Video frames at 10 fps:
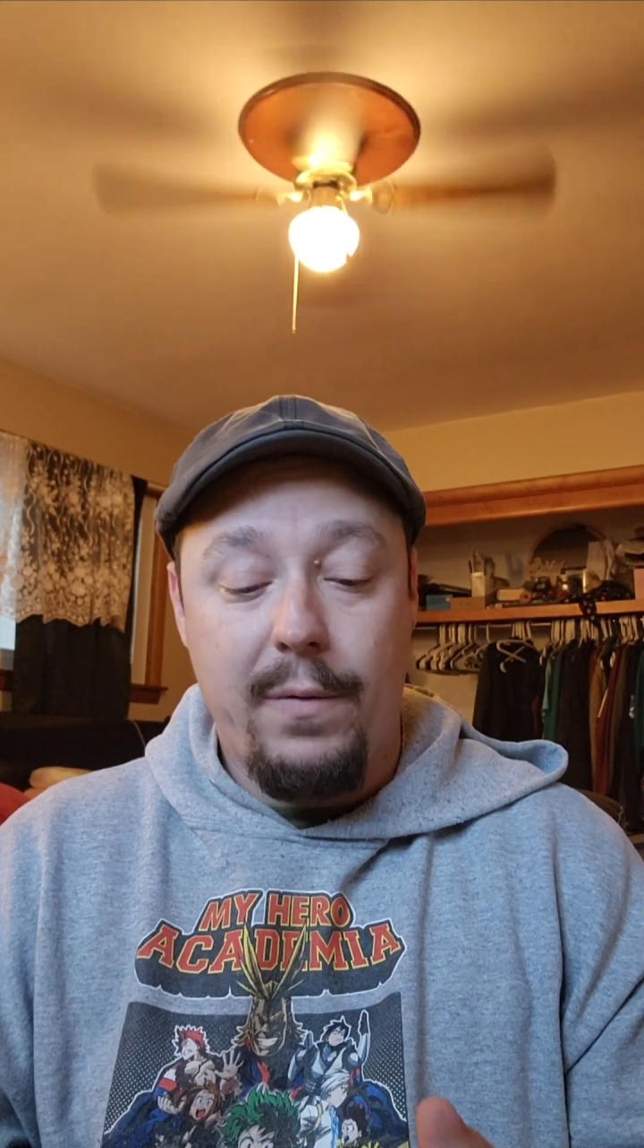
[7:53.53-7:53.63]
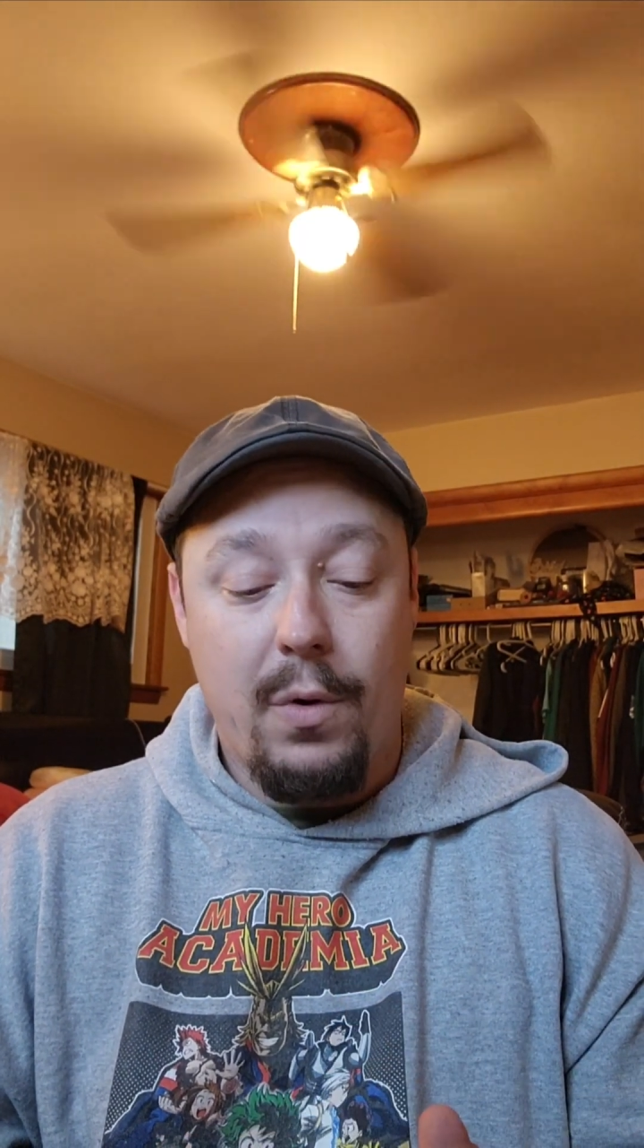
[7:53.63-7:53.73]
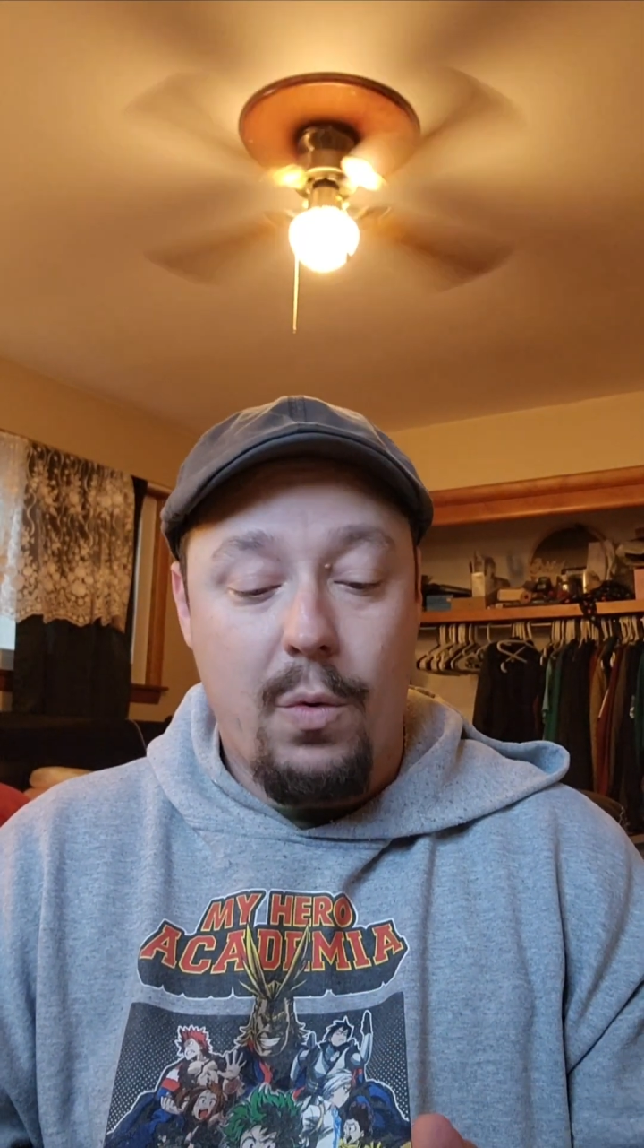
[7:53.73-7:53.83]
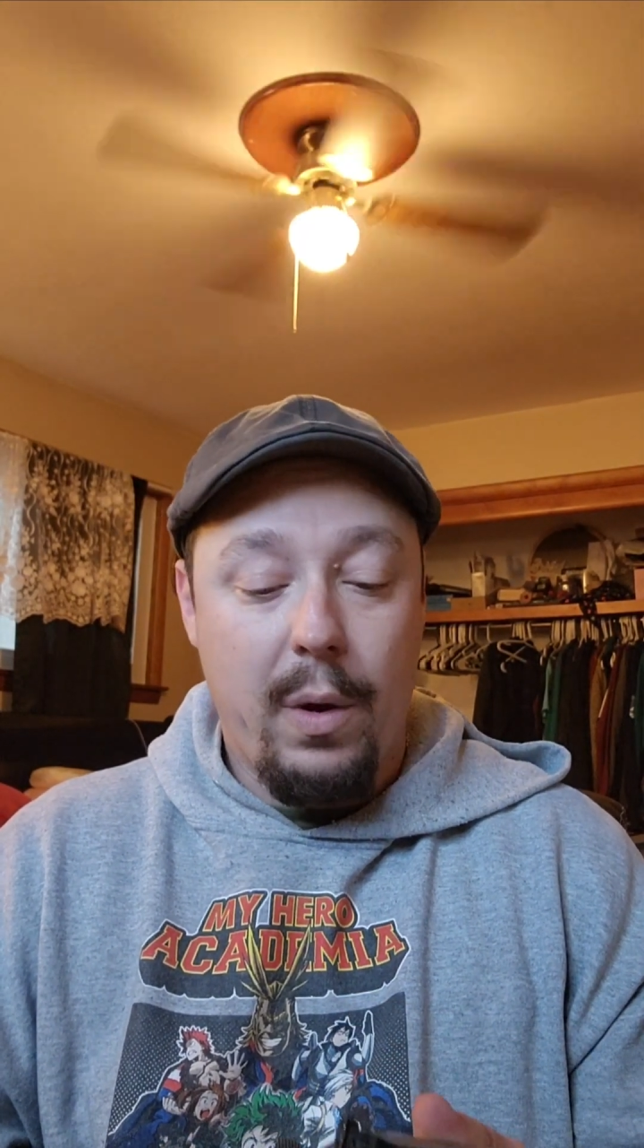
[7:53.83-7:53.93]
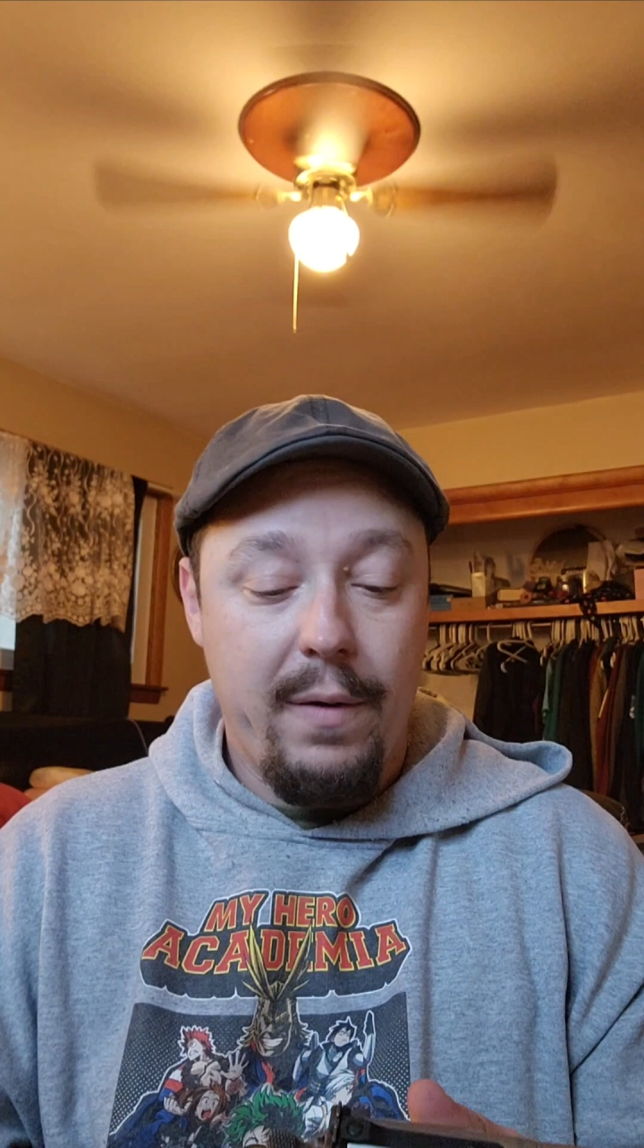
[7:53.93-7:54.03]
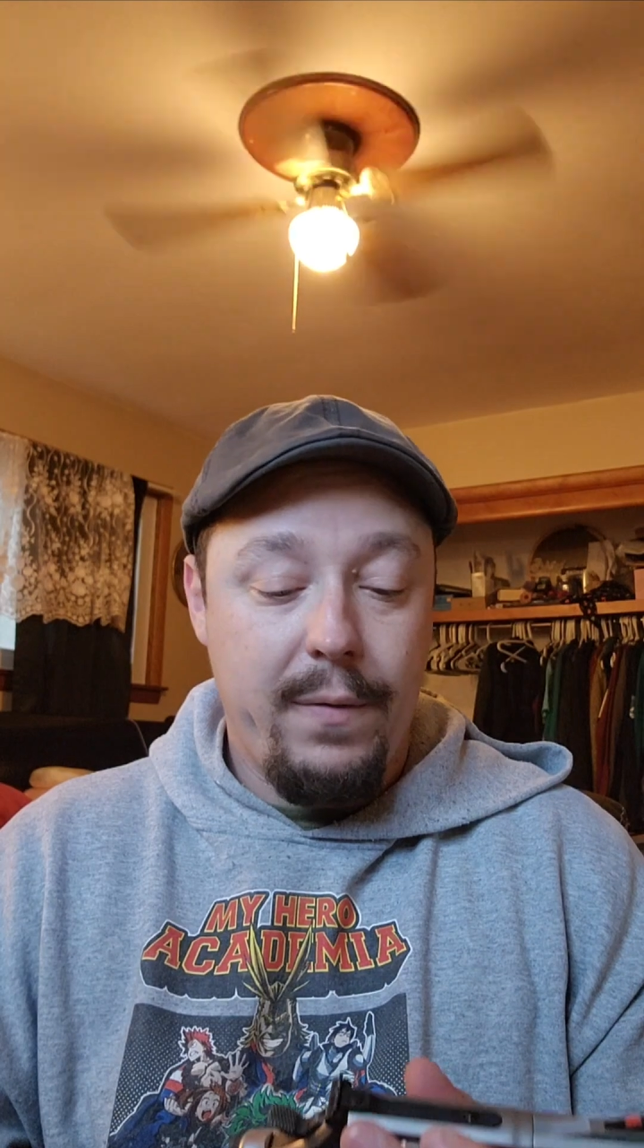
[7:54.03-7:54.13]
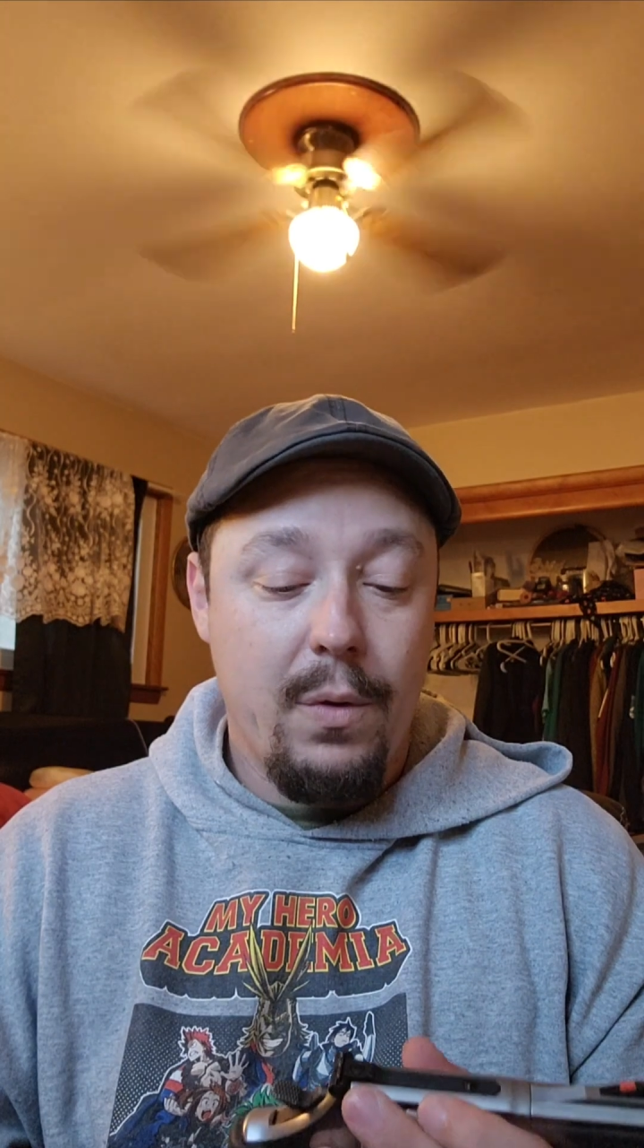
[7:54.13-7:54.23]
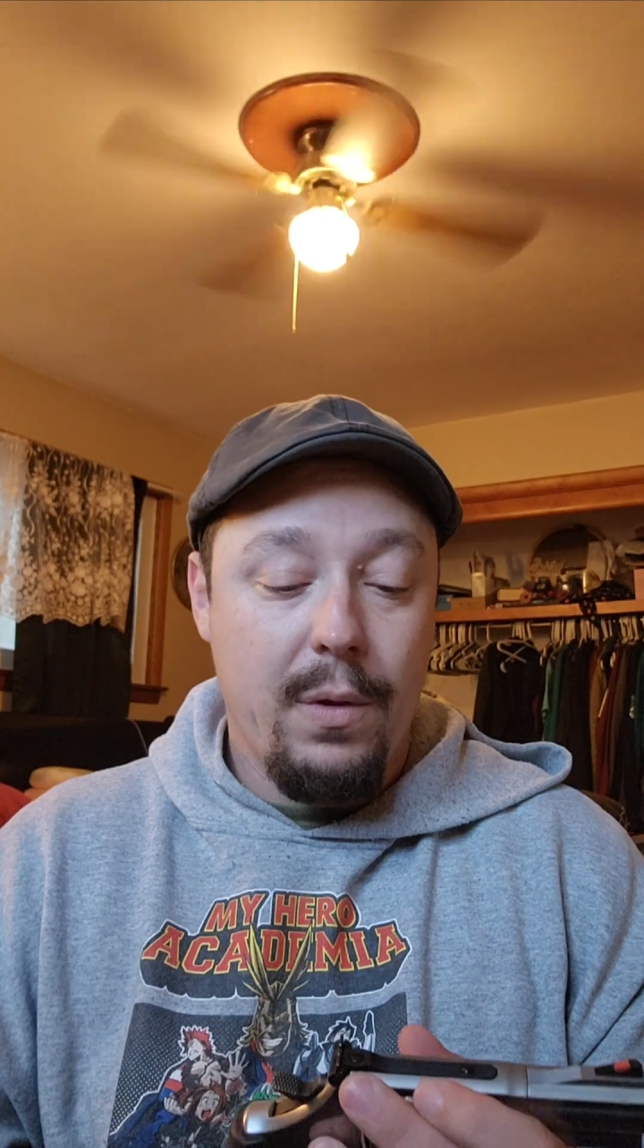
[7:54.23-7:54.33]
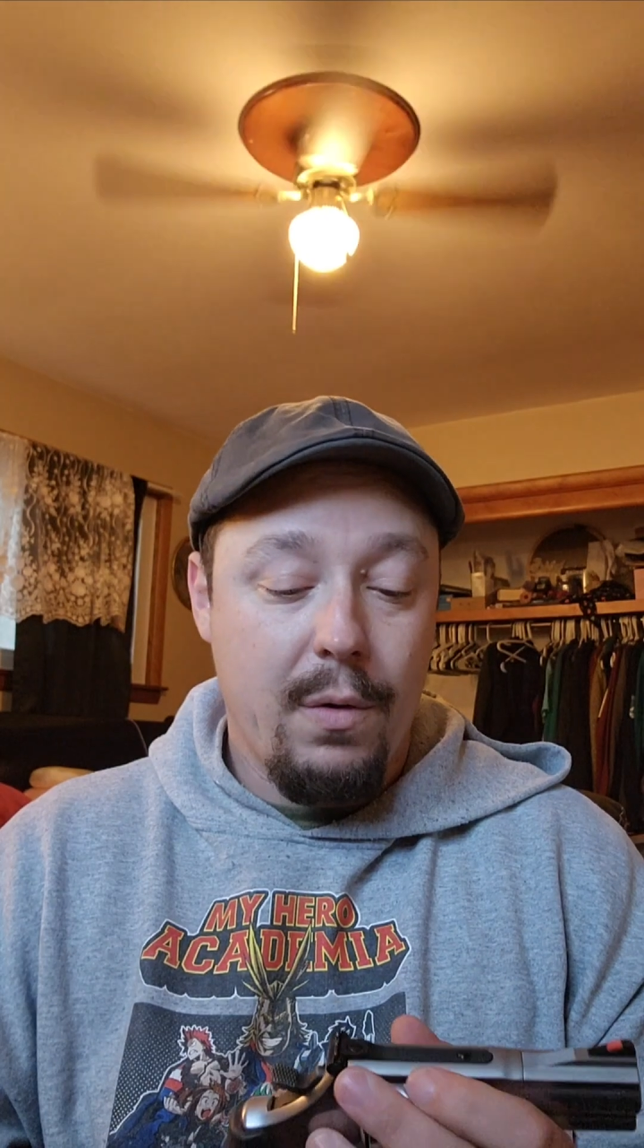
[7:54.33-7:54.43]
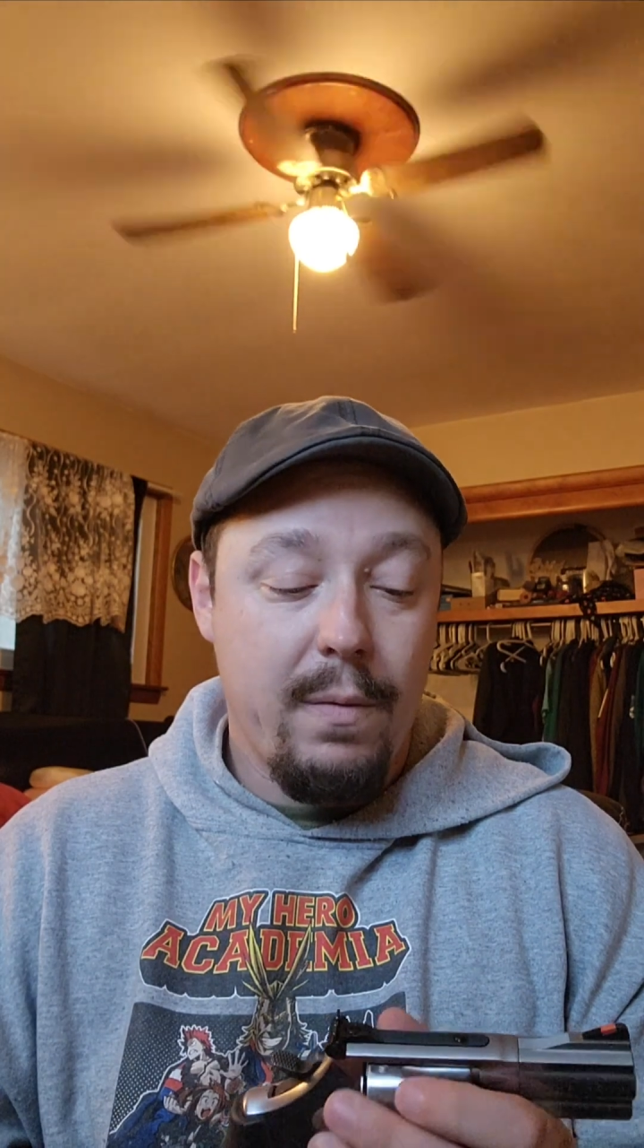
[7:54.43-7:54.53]
I've owned quite a
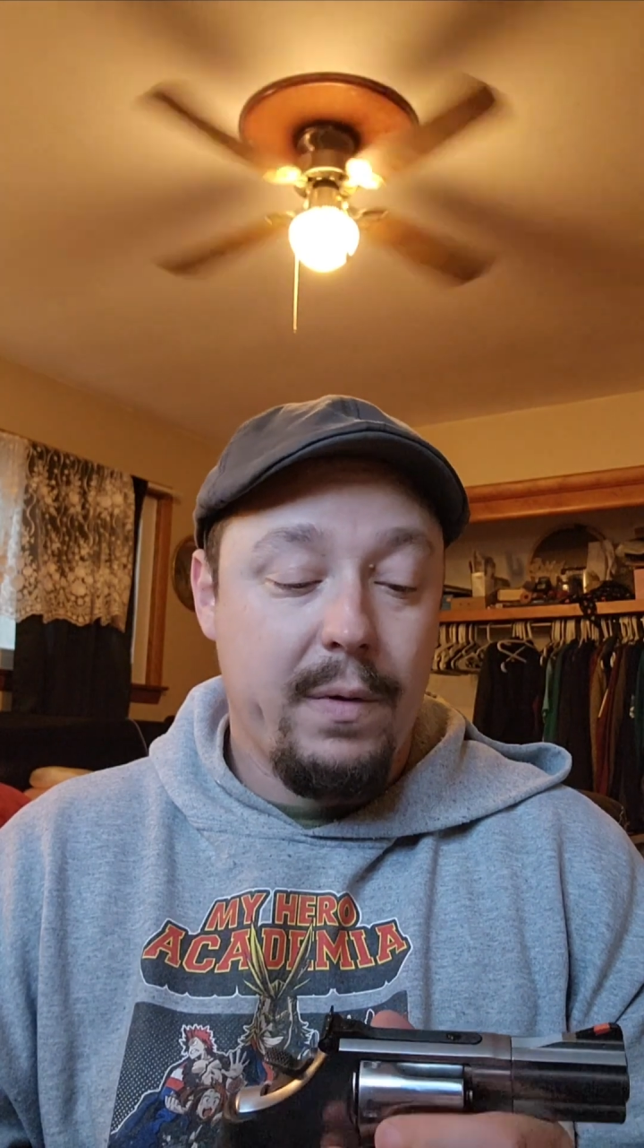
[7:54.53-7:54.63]
few other